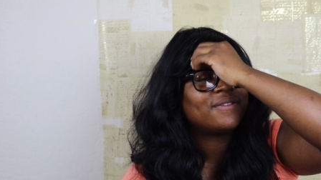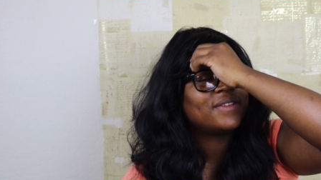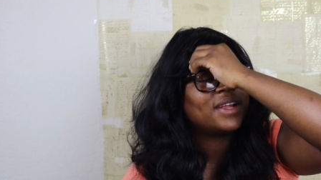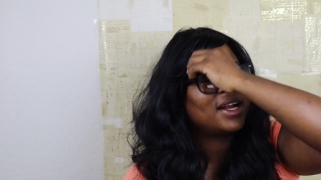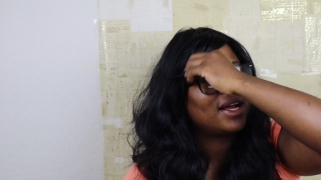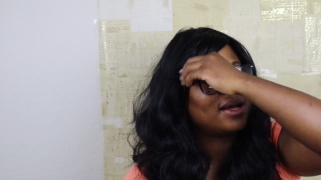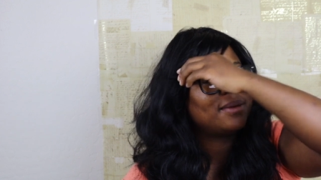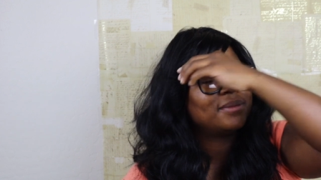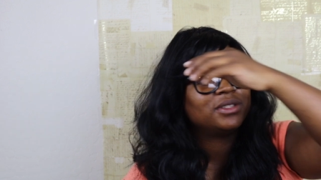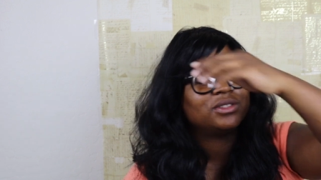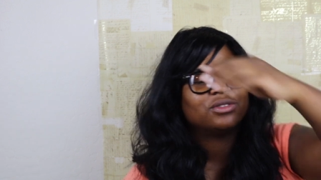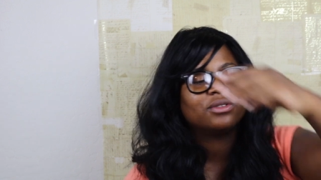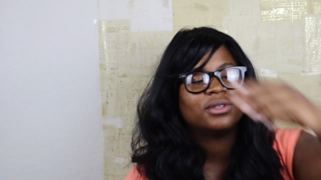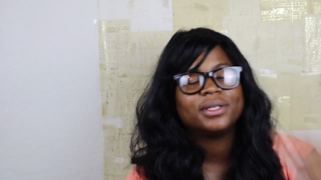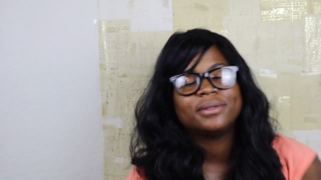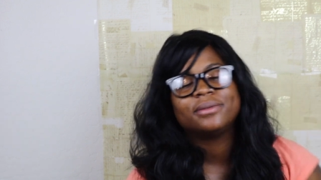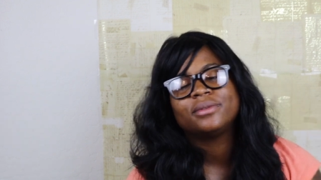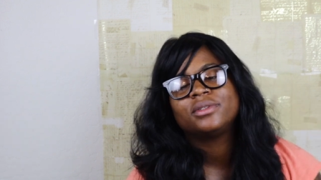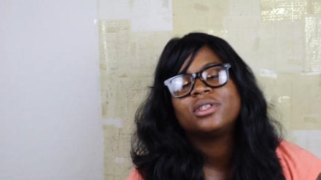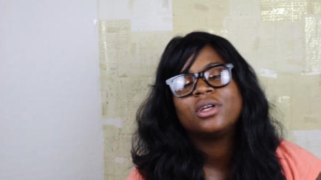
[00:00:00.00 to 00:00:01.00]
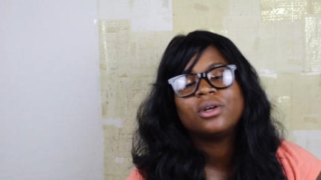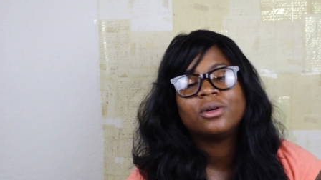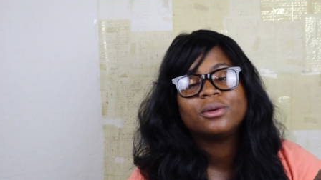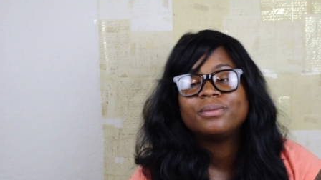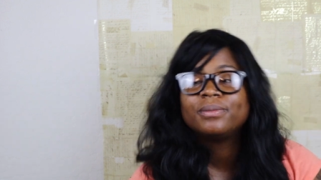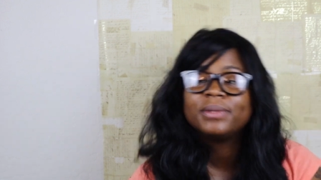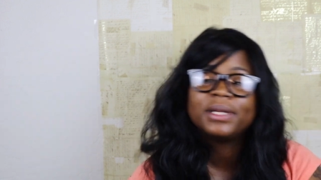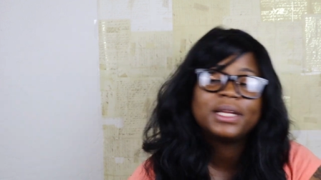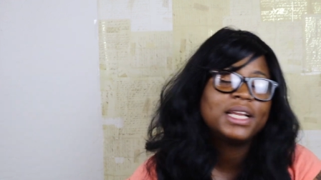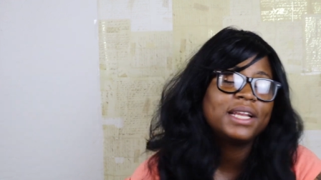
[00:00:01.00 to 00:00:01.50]
that I'm enjoying.
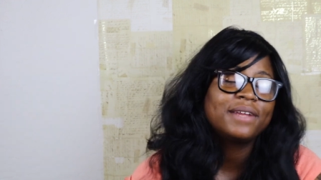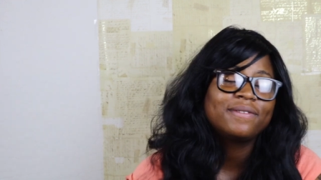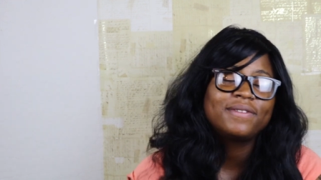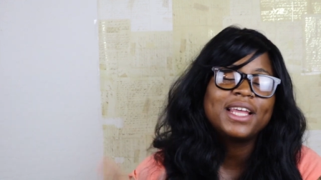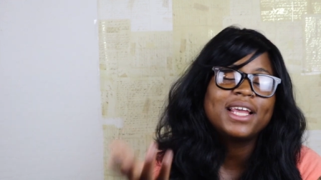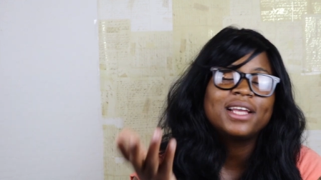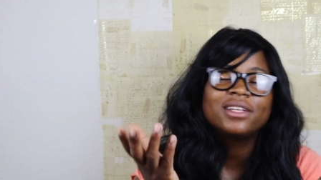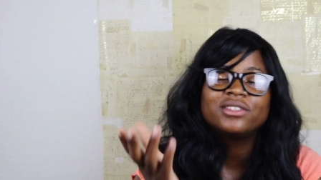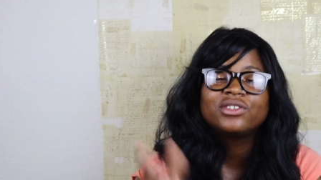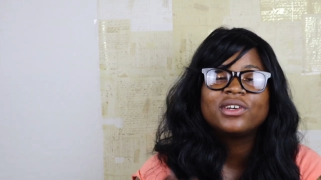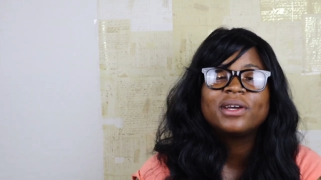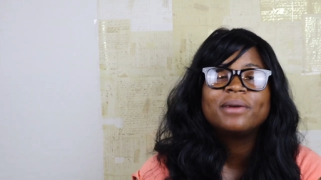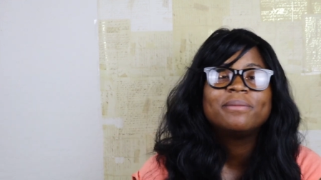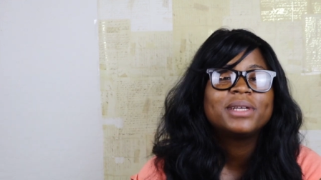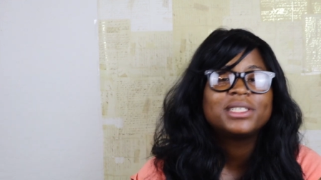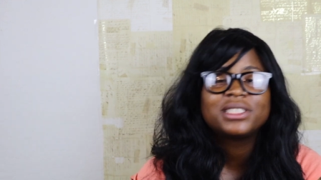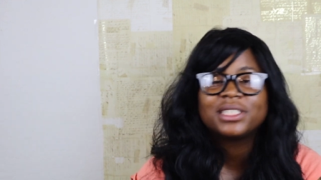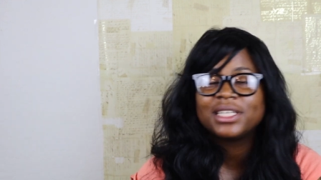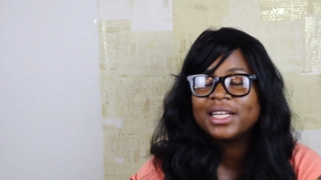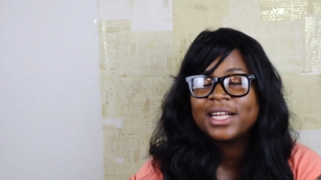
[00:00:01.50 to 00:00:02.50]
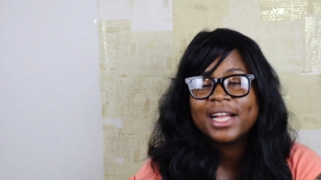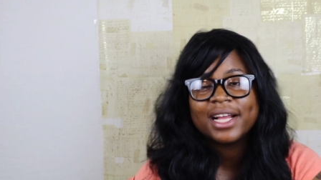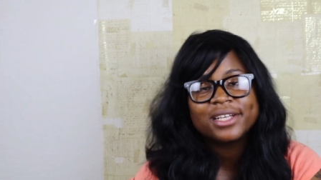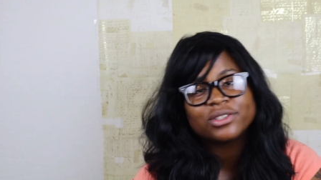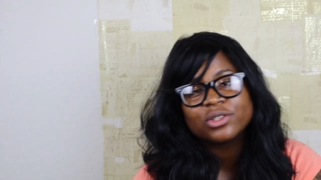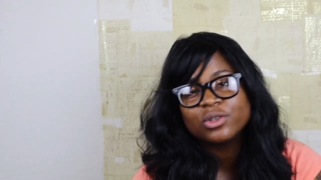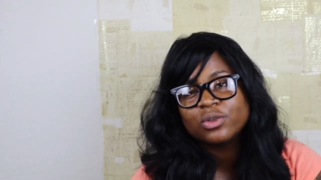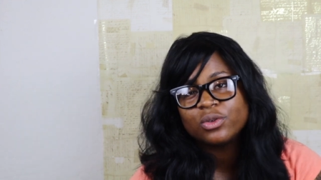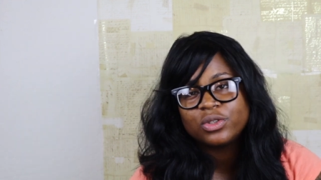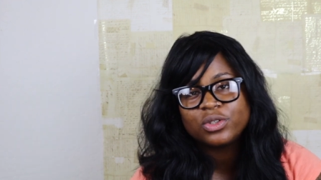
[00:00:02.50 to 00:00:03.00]
So, and if they enjoy Michigan,
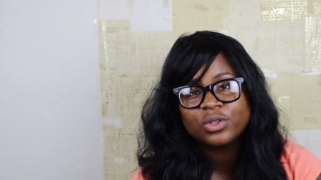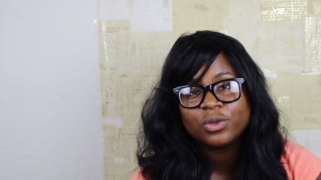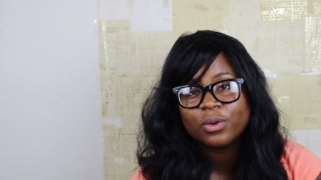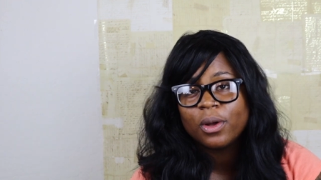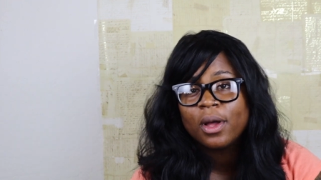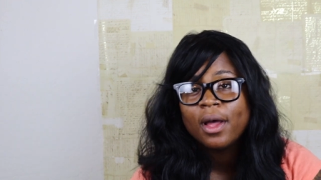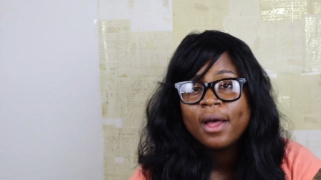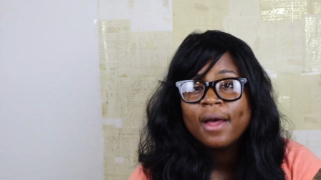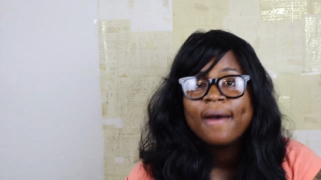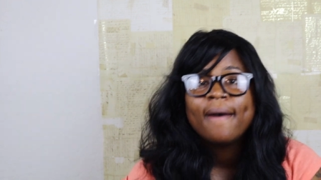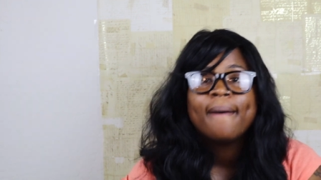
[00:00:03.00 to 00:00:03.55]
that's cool too.